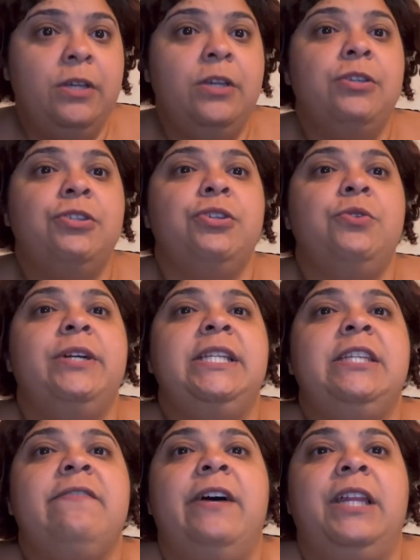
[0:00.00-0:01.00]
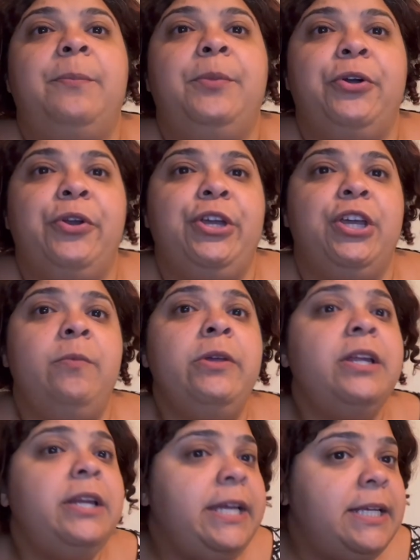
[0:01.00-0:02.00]
So you can develop learning
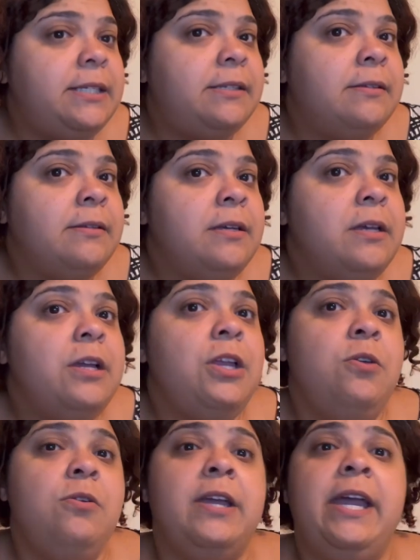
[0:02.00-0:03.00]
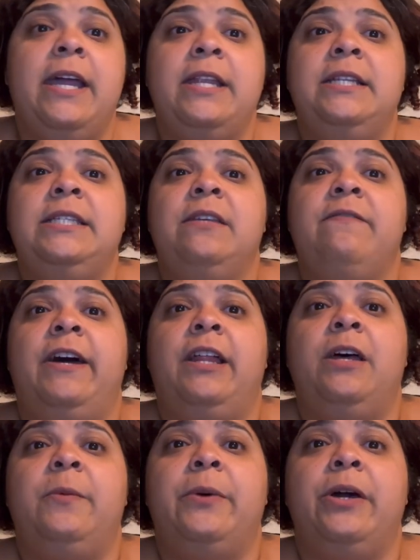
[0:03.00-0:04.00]
communities, you can
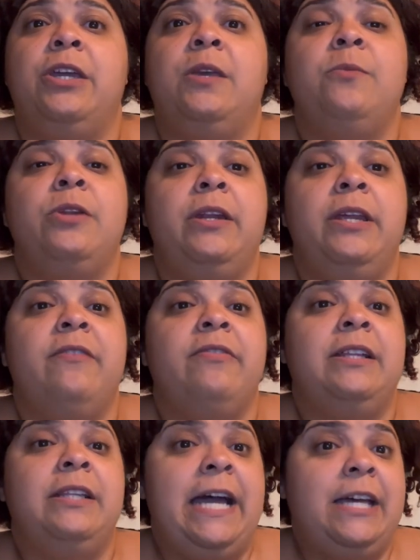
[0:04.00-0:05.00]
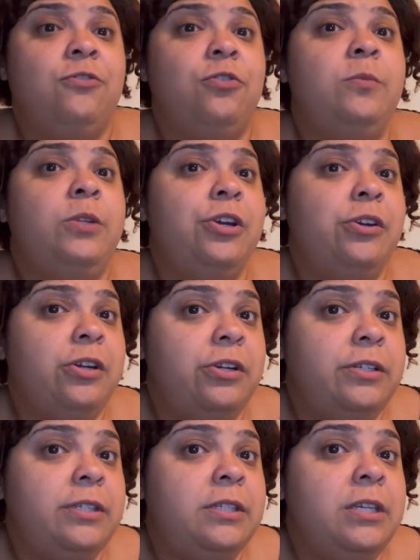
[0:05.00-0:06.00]
develop a community of classroom
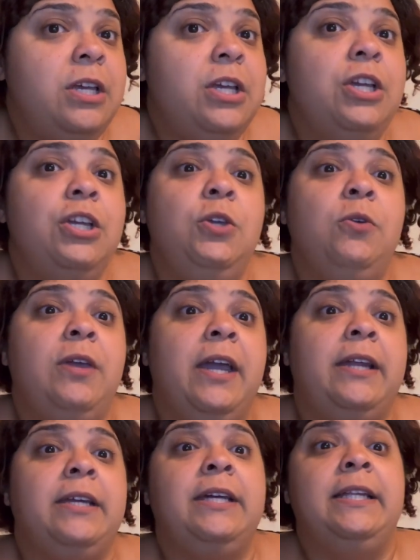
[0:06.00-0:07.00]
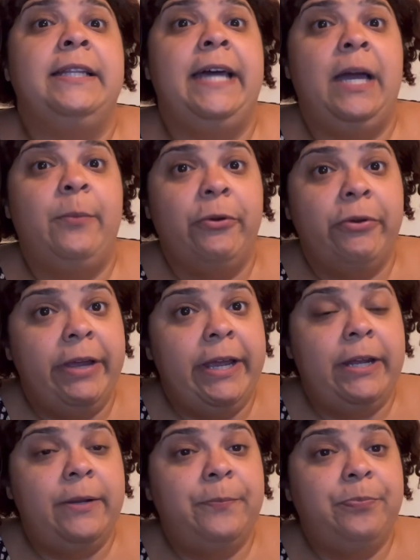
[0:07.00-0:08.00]
learners, you can
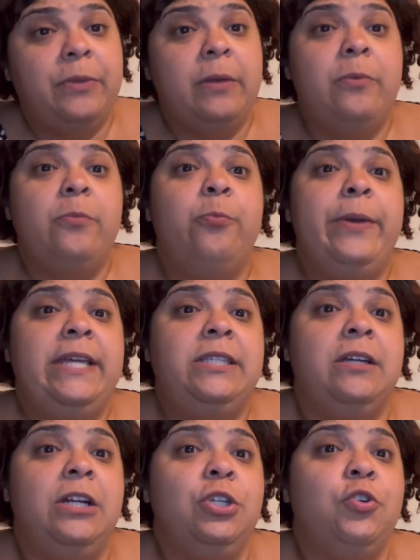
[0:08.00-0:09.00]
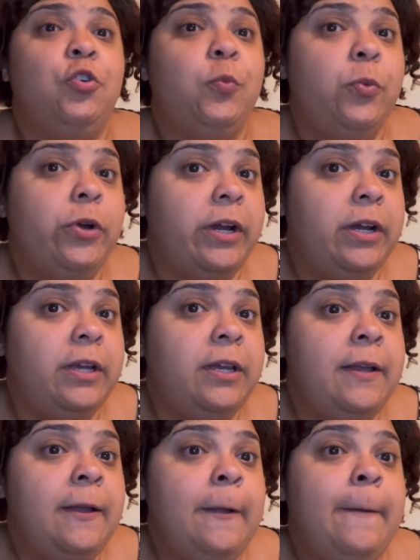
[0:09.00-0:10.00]
collaborate based on group work,
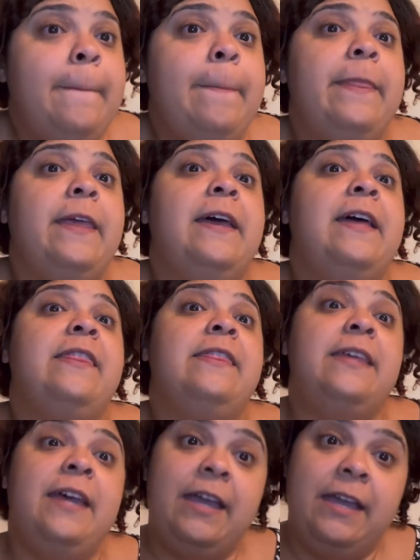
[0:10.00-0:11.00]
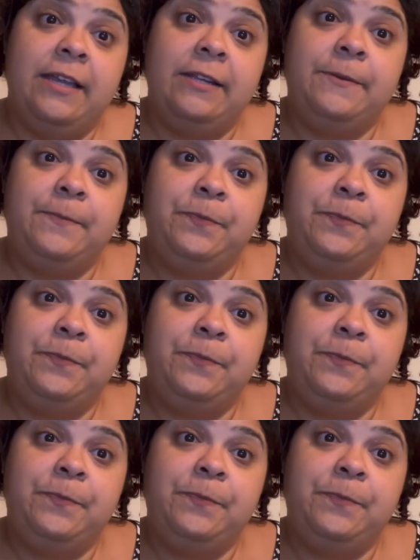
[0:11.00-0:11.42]
and then